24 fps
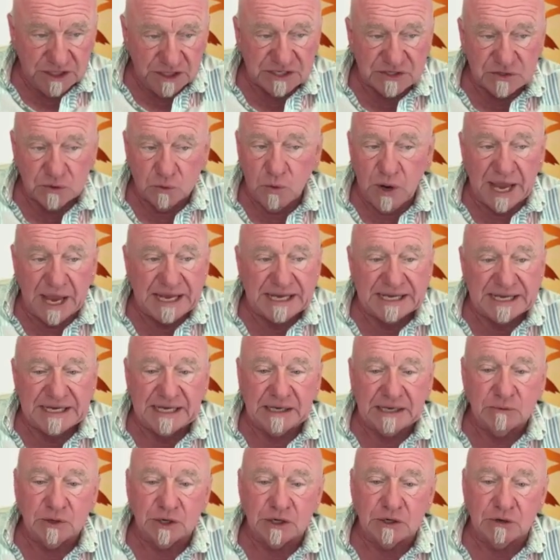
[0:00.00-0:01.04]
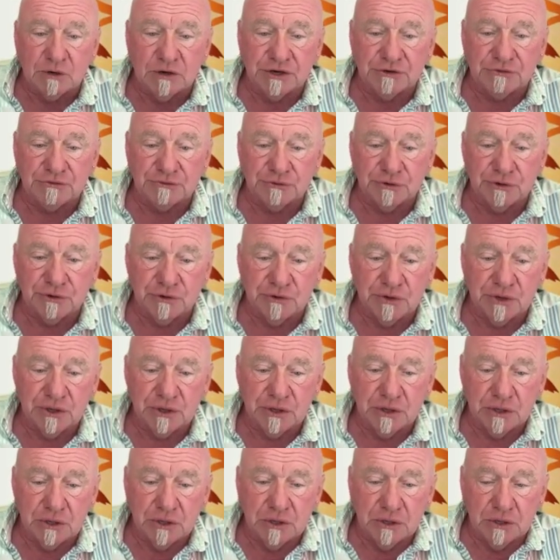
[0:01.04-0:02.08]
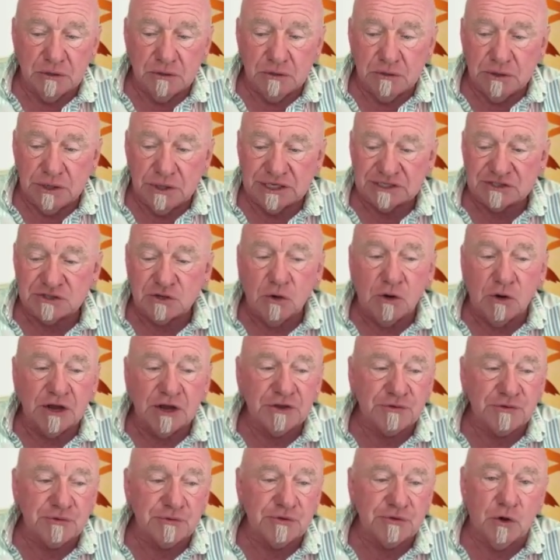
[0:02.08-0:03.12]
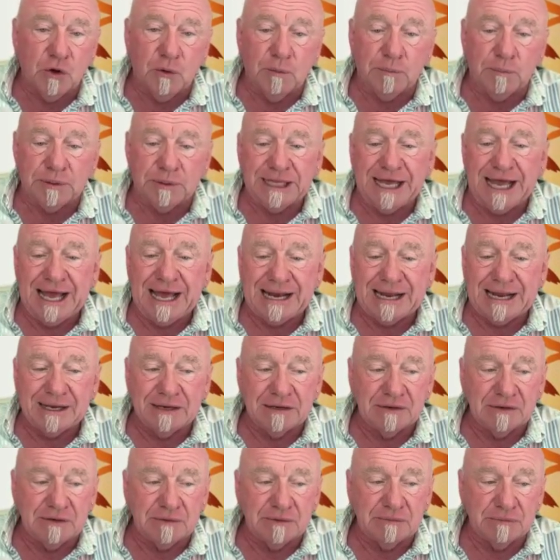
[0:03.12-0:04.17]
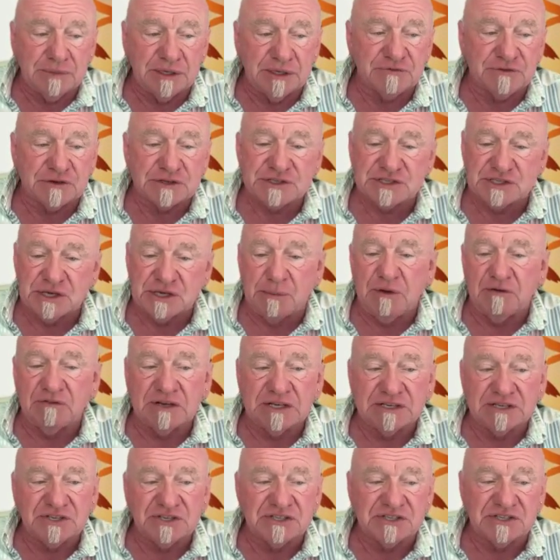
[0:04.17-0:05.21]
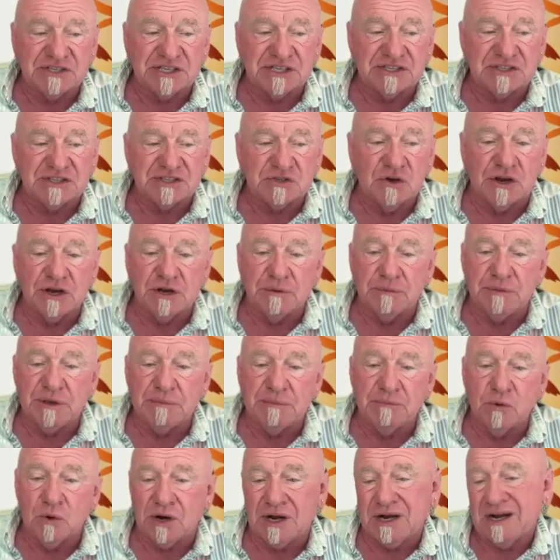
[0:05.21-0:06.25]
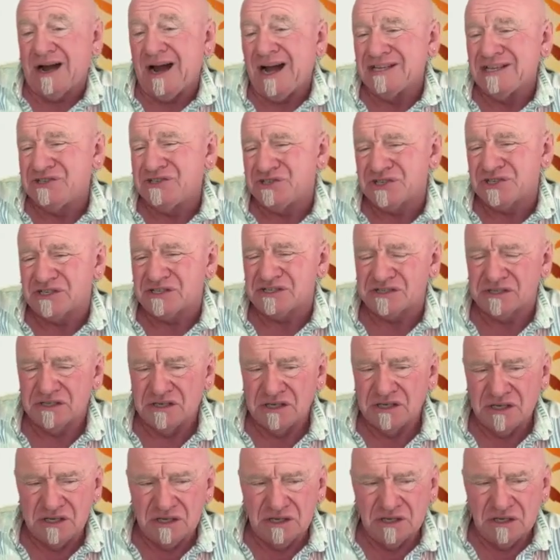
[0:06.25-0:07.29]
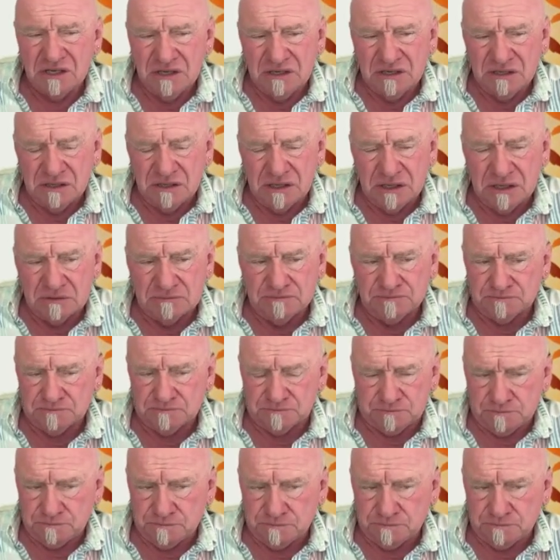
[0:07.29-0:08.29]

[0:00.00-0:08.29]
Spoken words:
this awakening we're going through is going through the whole planet, but for some of us, it's going to be more conscious, and